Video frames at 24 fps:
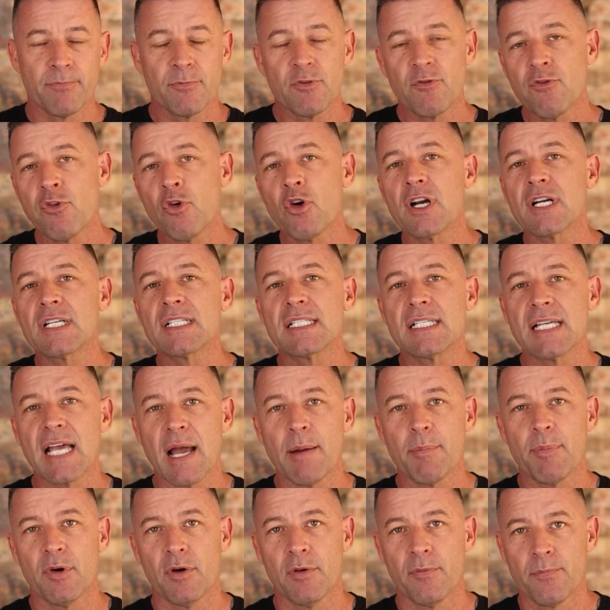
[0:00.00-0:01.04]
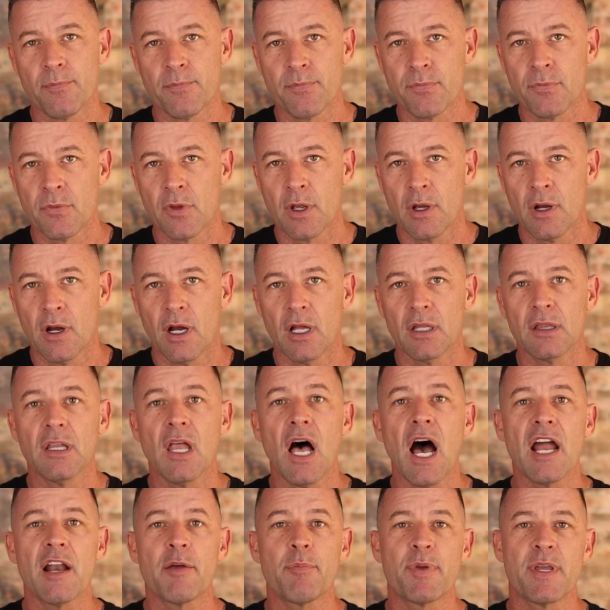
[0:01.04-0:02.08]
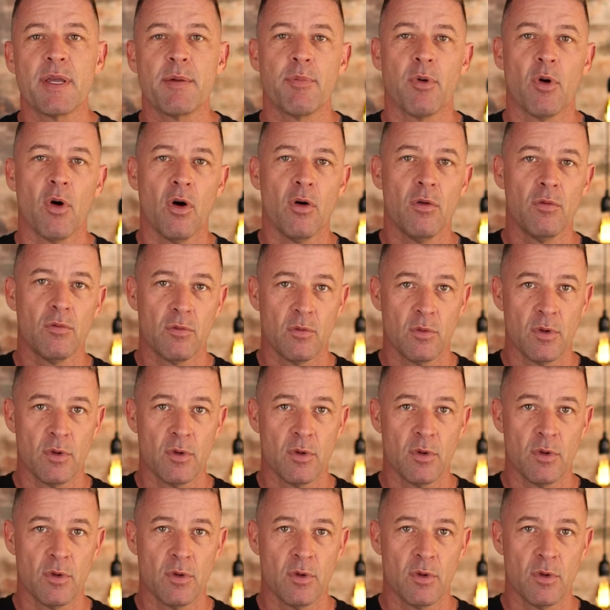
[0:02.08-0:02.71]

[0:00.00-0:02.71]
For example, a lot of people,